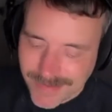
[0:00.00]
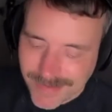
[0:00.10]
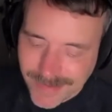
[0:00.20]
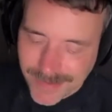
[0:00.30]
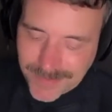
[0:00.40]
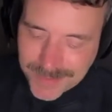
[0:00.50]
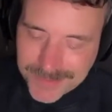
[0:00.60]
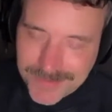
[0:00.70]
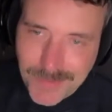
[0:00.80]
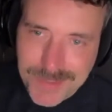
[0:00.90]
Dive
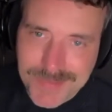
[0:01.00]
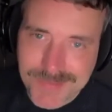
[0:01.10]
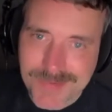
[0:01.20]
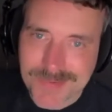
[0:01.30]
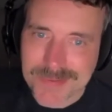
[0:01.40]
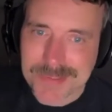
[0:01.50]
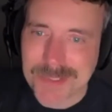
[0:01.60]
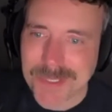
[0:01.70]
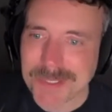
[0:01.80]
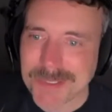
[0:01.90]
into it and
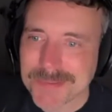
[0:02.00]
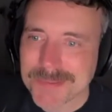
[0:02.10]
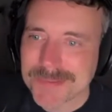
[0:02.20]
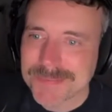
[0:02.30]
try it out.